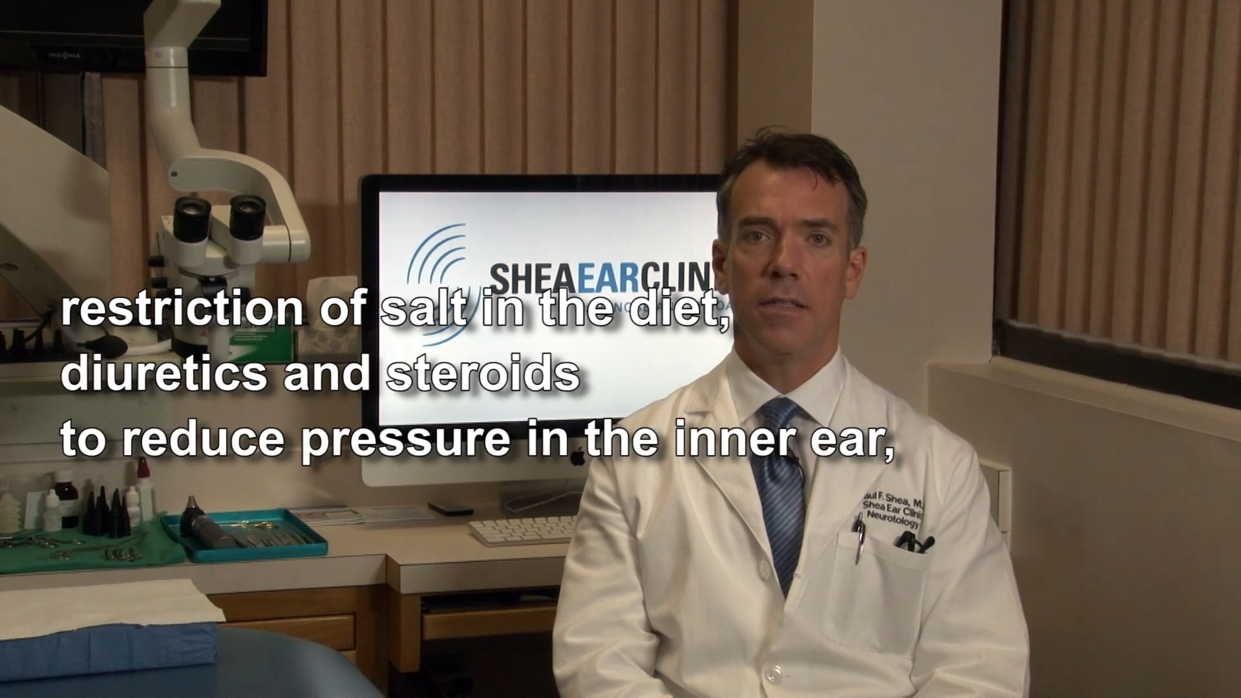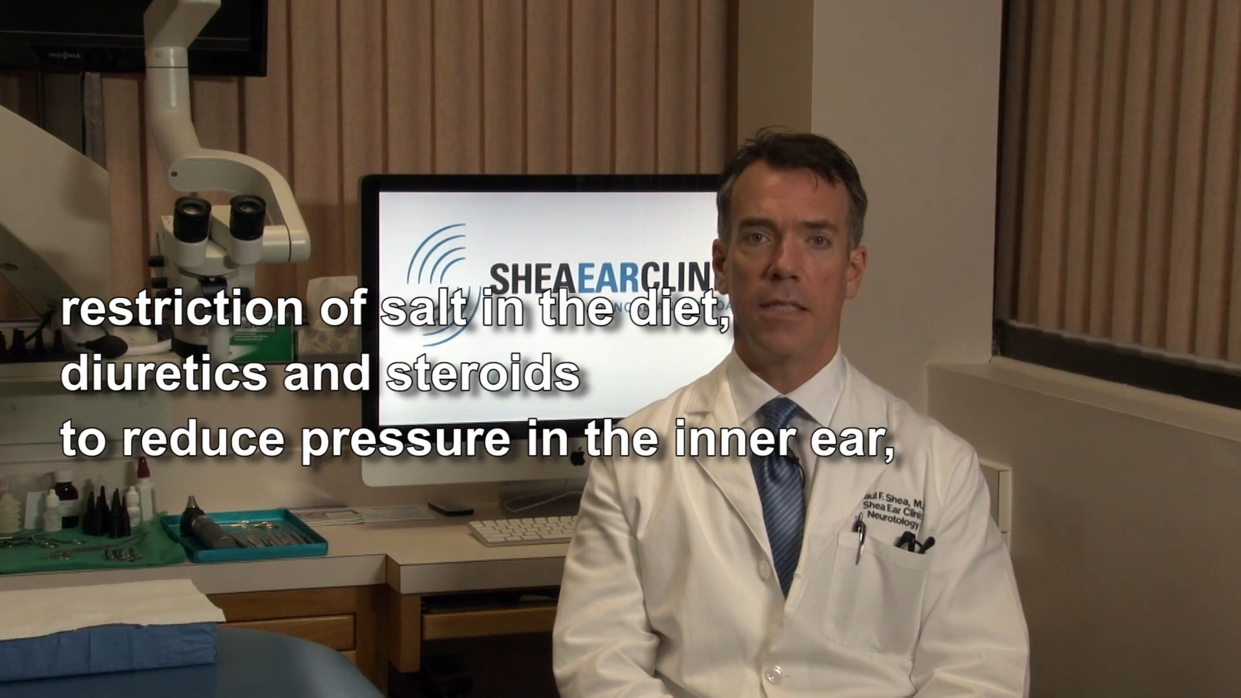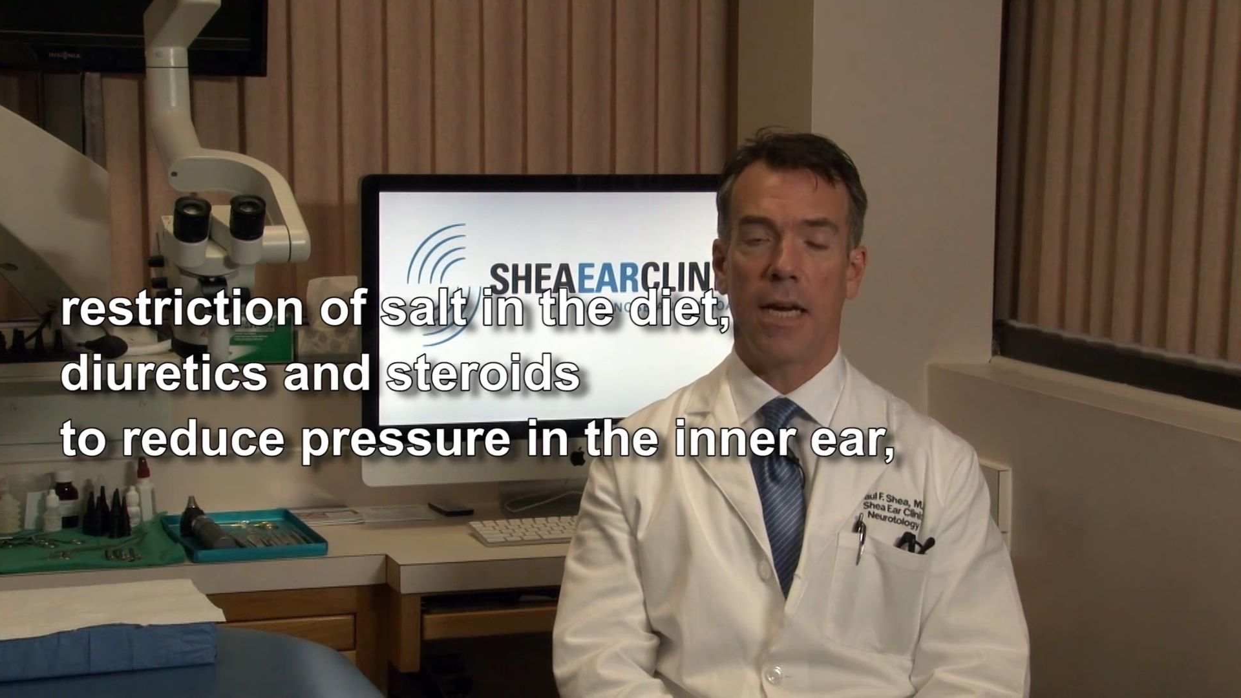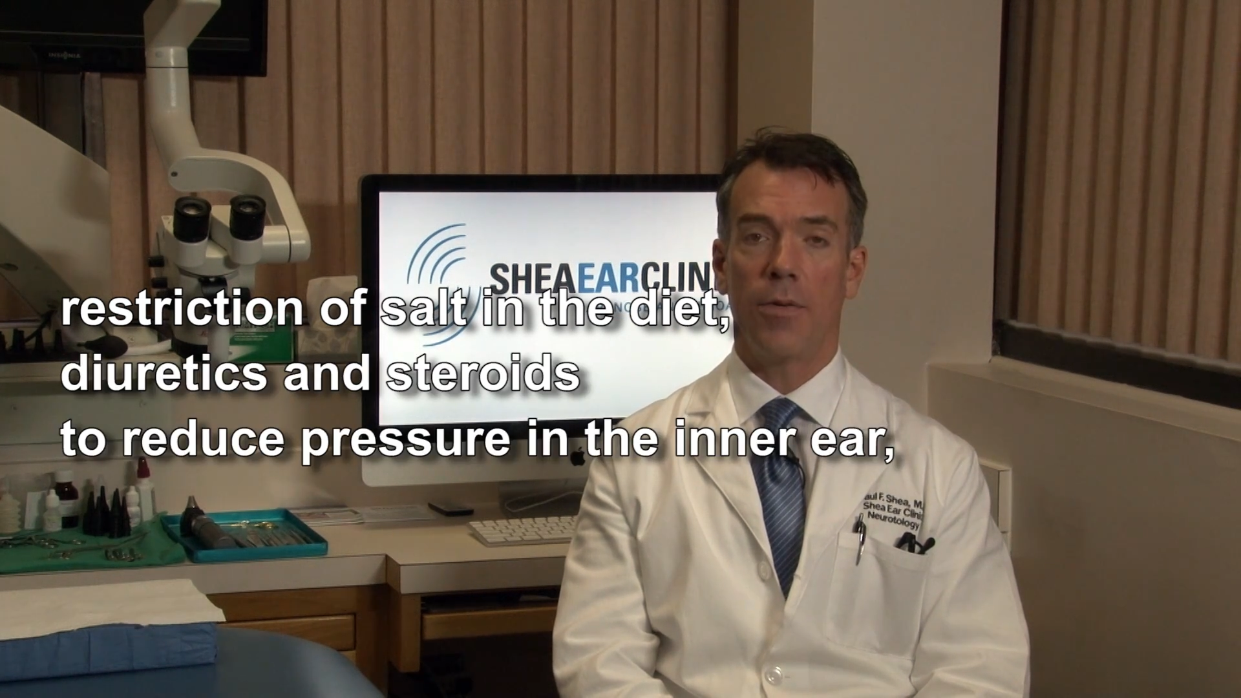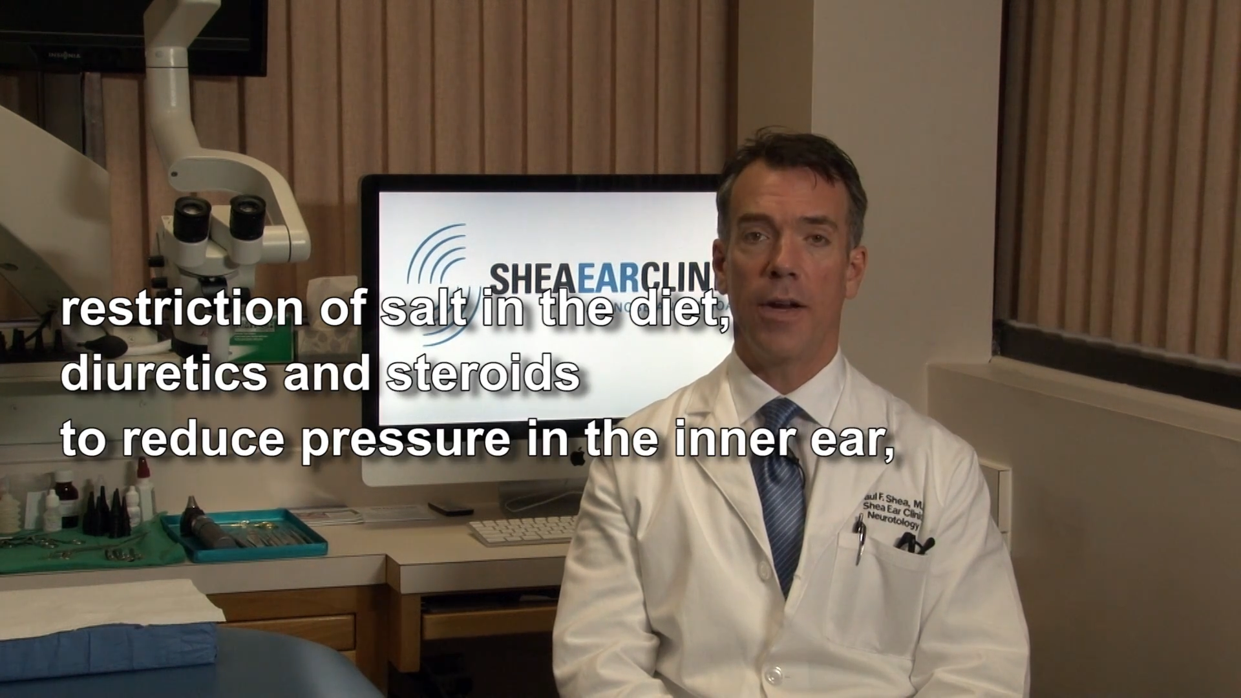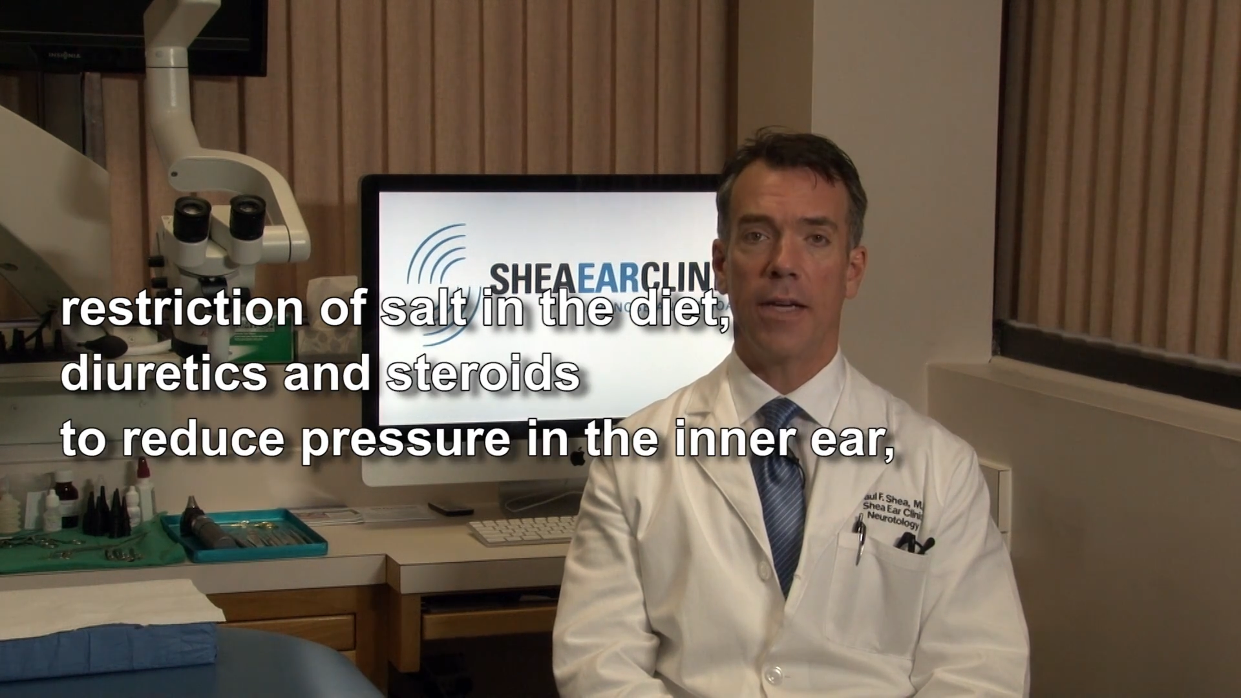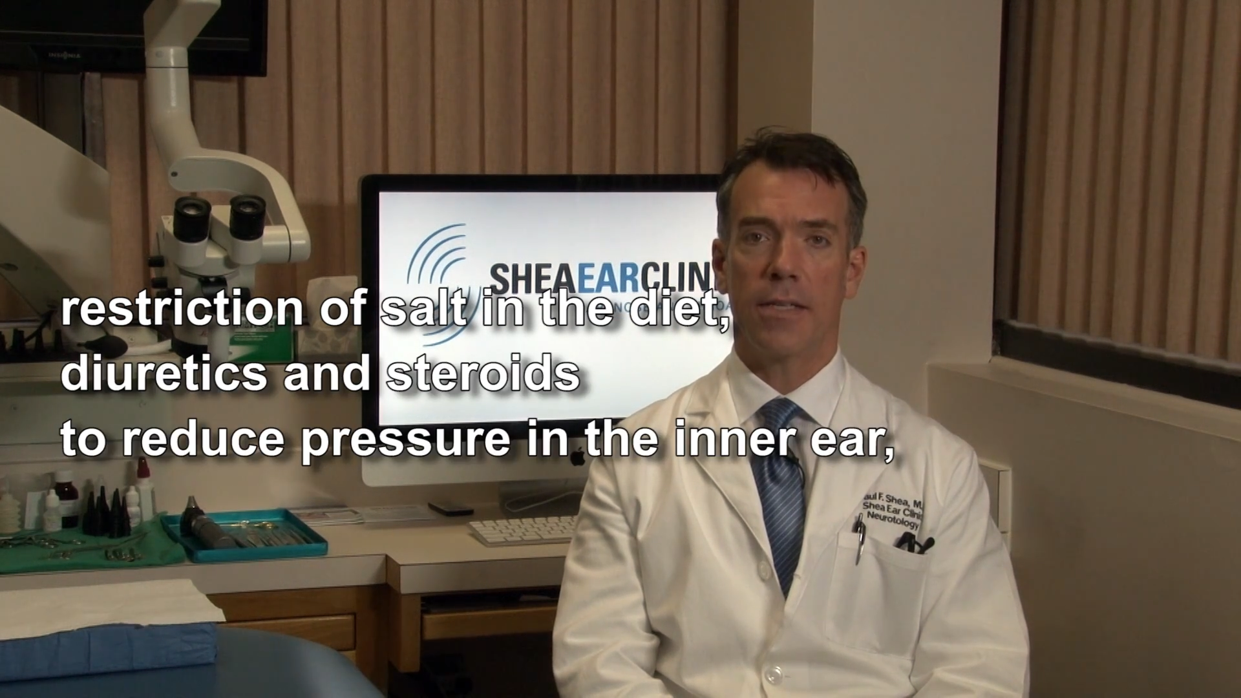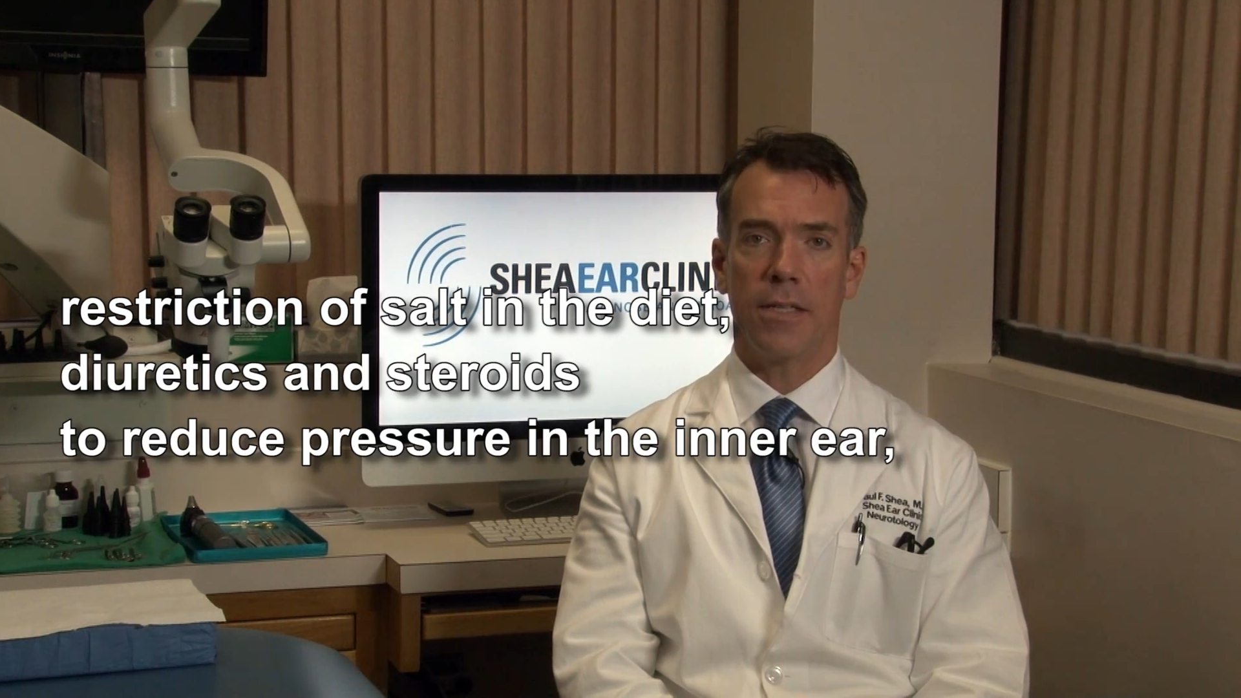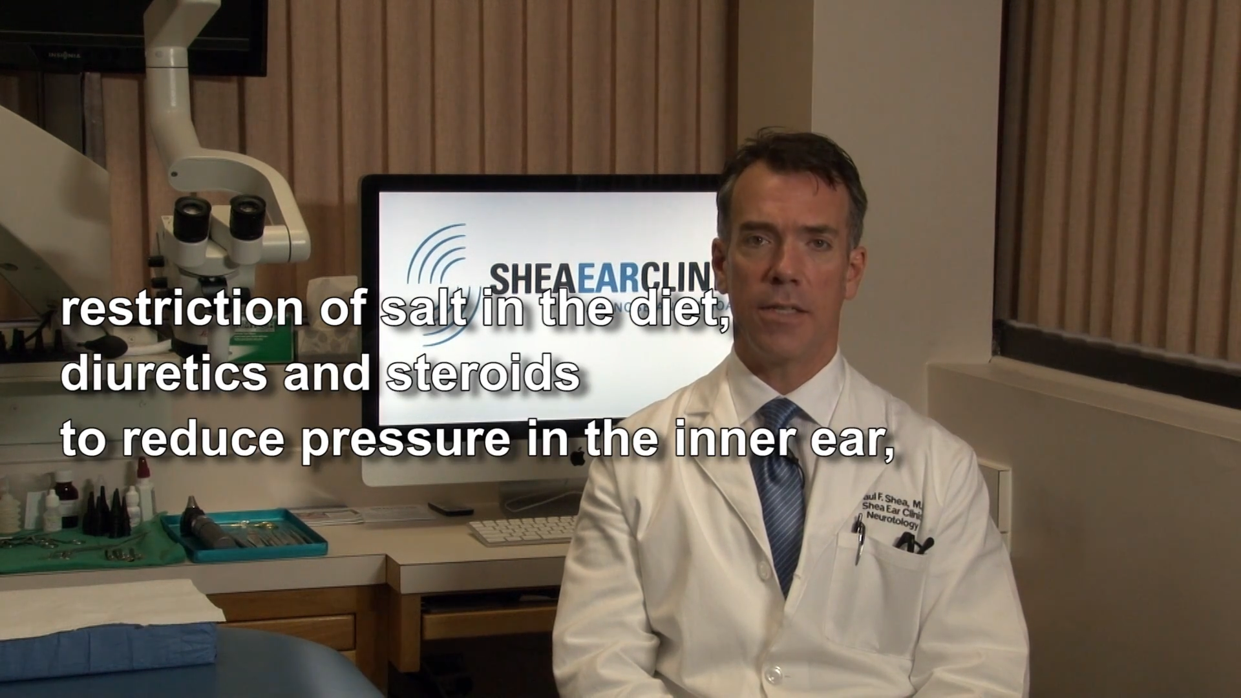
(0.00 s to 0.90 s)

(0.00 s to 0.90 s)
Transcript: diuretics and